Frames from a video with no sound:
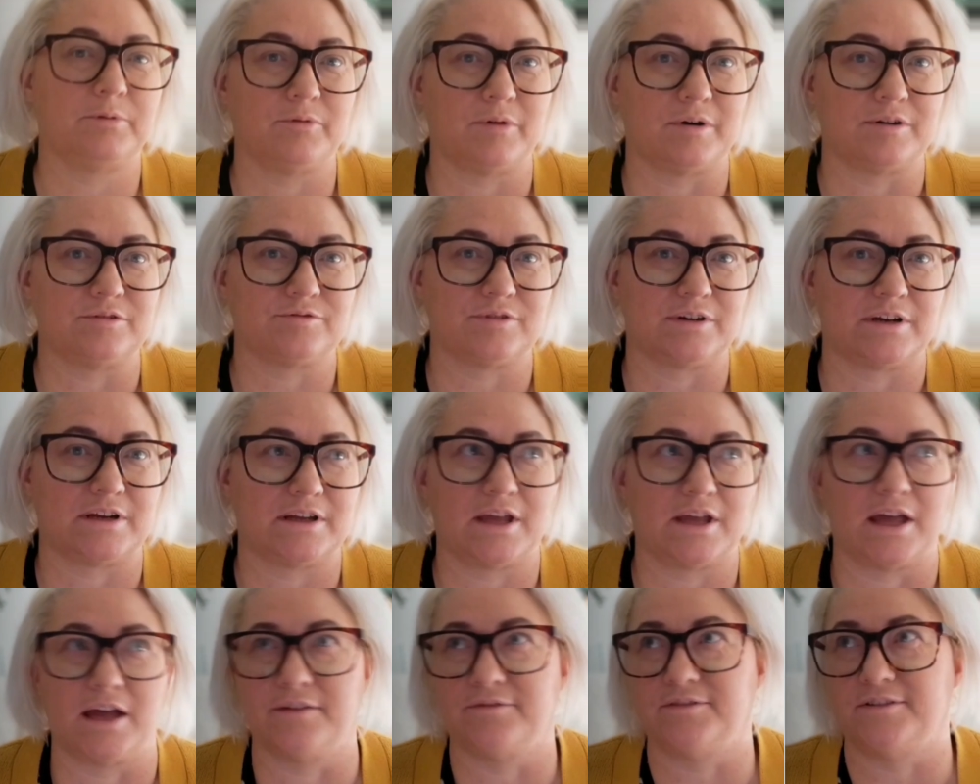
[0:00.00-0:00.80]

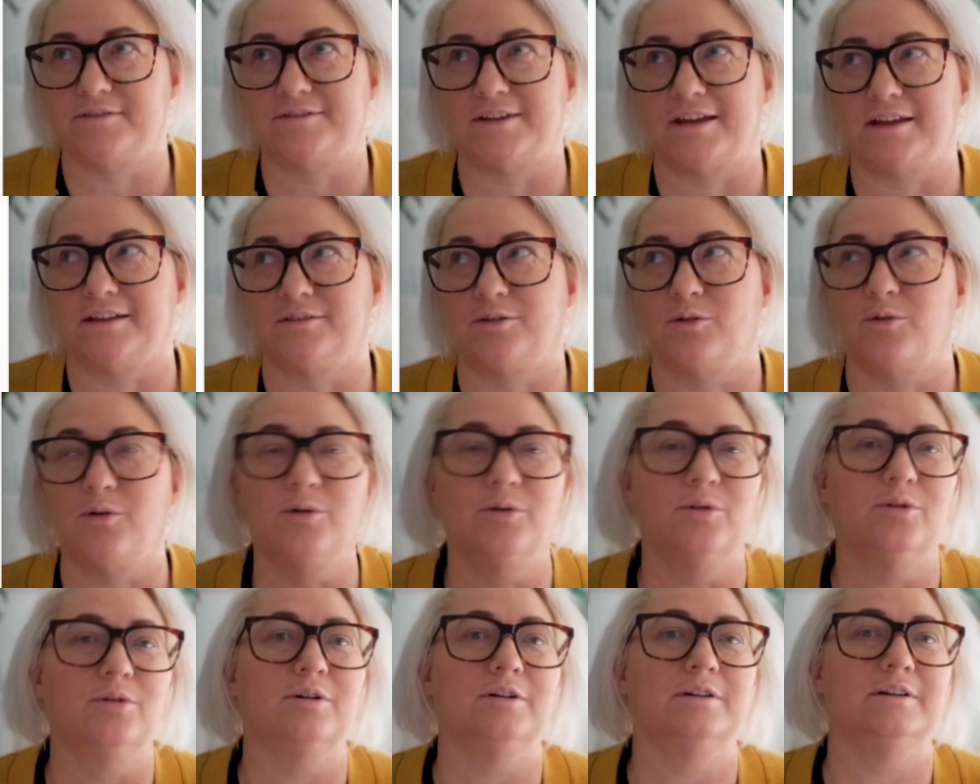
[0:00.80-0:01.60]
wondering, after you've done
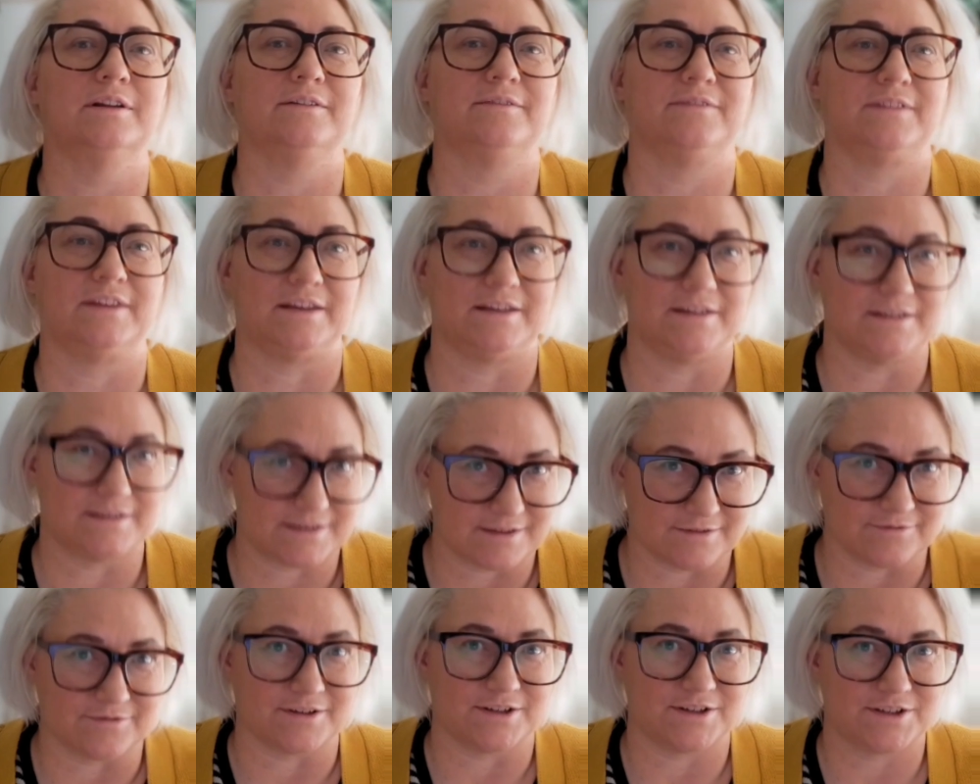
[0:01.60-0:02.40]
all of these
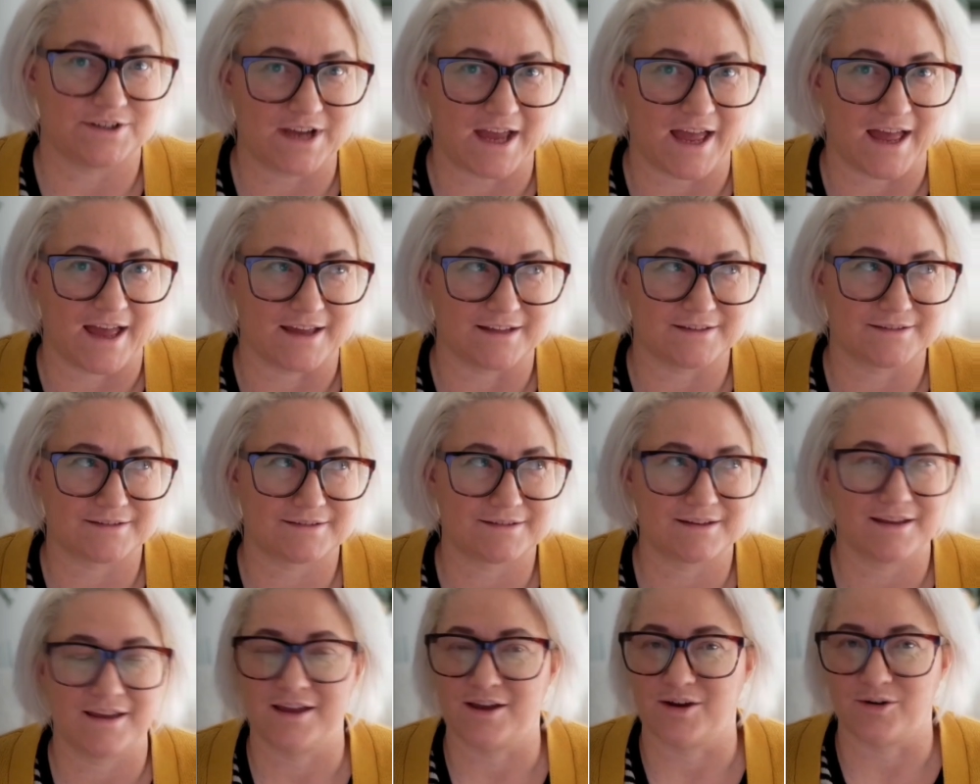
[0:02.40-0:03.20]
different chats,
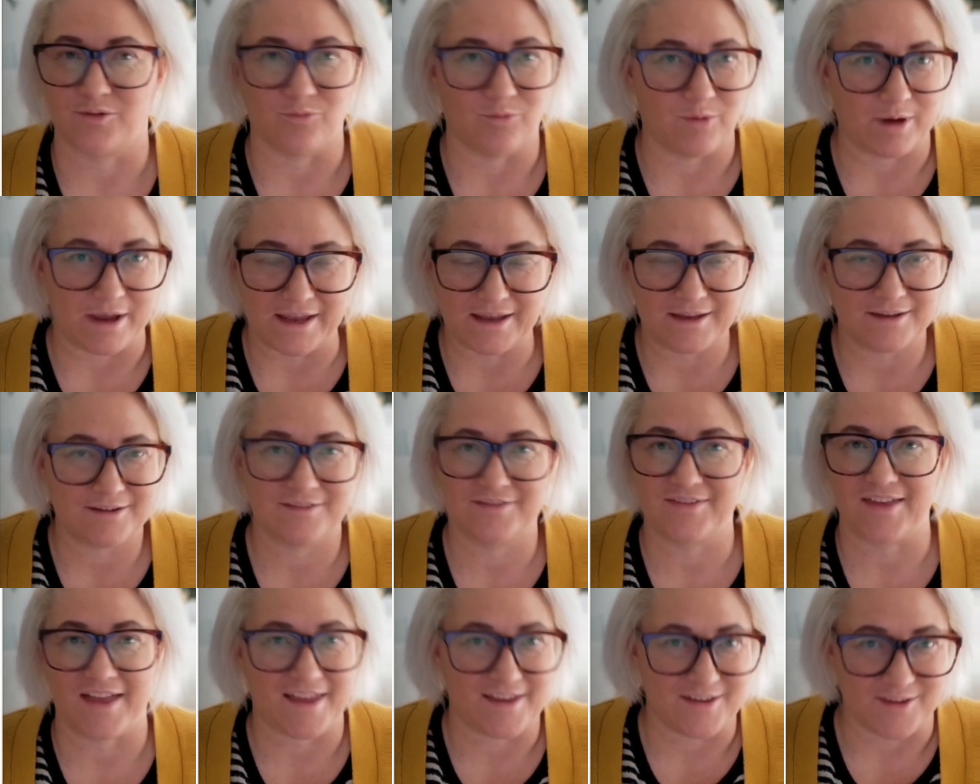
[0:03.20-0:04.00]
where do
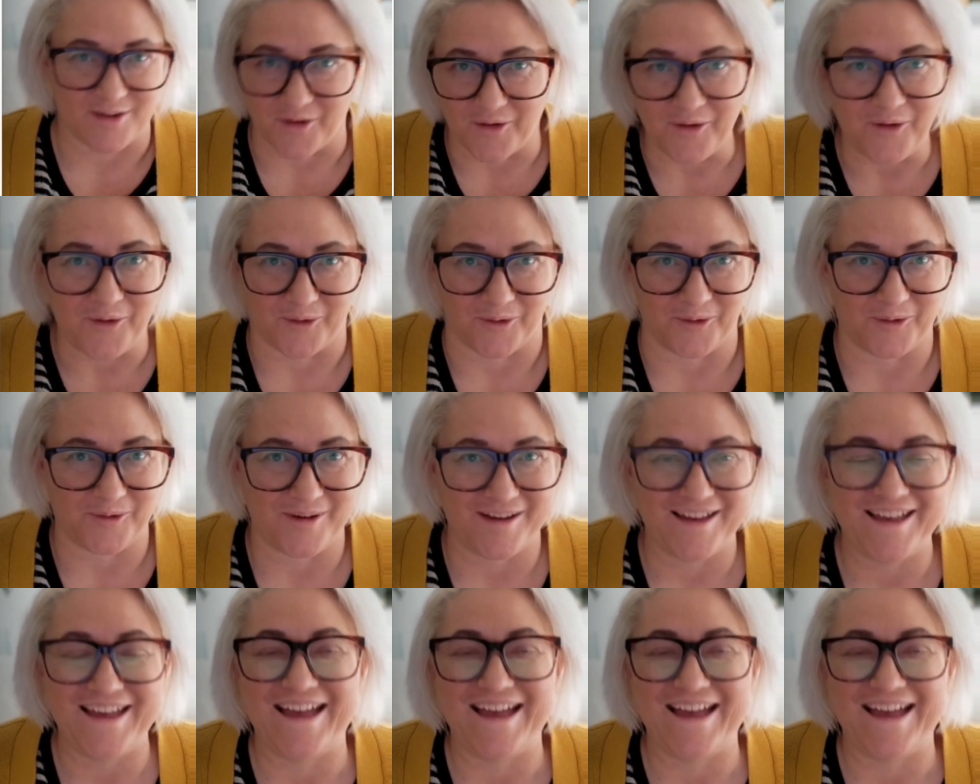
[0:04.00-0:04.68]
they go?